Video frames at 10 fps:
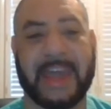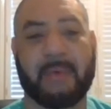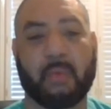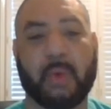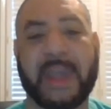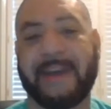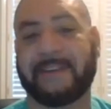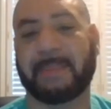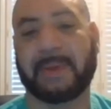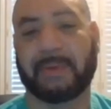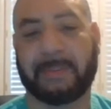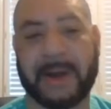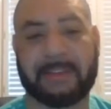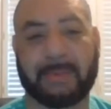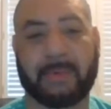and we have to be
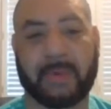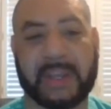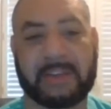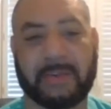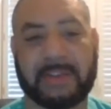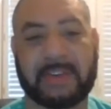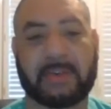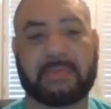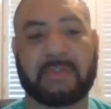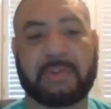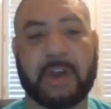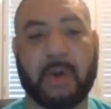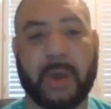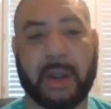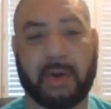responsible for each of us in terms of
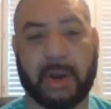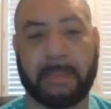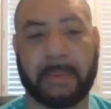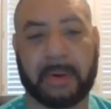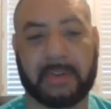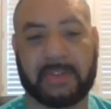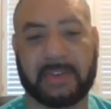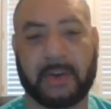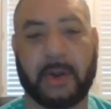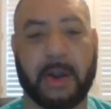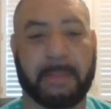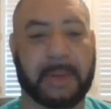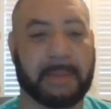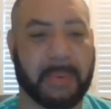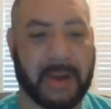knowing our numbers, knowing our
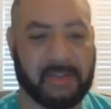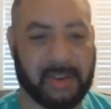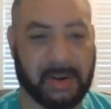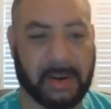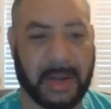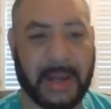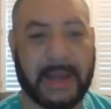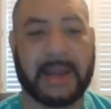blood pressure,